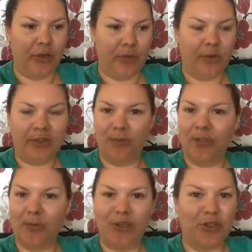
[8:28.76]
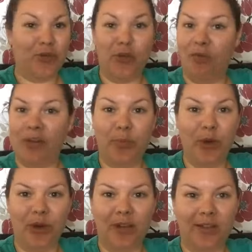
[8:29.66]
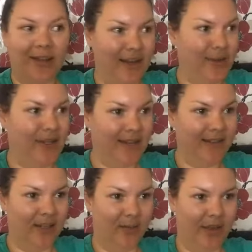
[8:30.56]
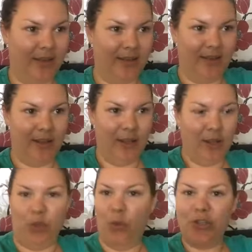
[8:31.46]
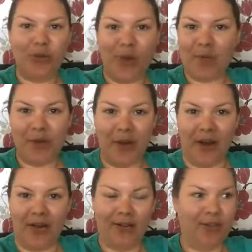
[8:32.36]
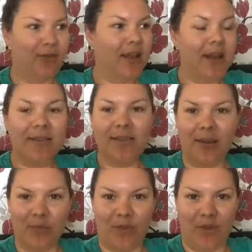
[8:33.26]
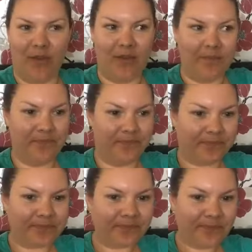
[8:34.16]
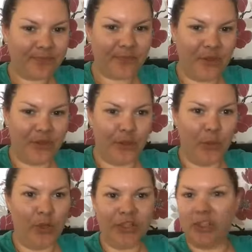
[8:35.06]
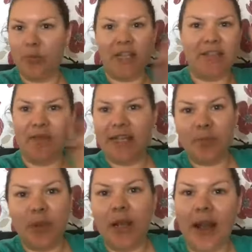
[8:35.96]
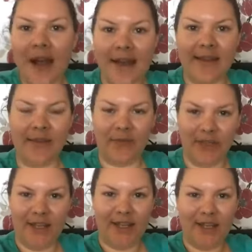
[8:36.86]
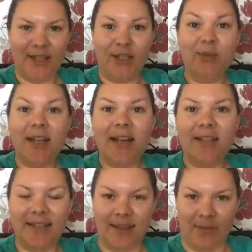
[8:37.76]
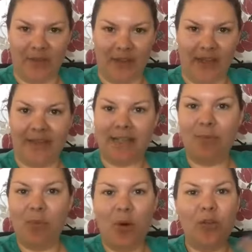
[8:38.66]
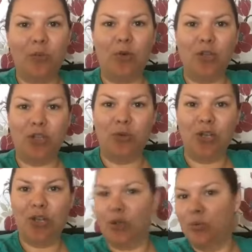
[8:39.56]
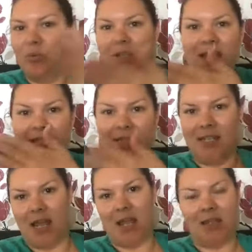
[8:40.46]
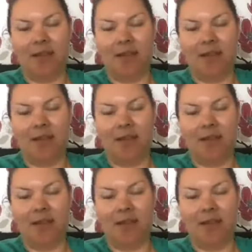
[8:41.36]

sometimes you read a book and you learn something. You watch a webinar, you learn something. You watch somebody's Facebook Live, you learn something. And that's more than what you knew yesterday.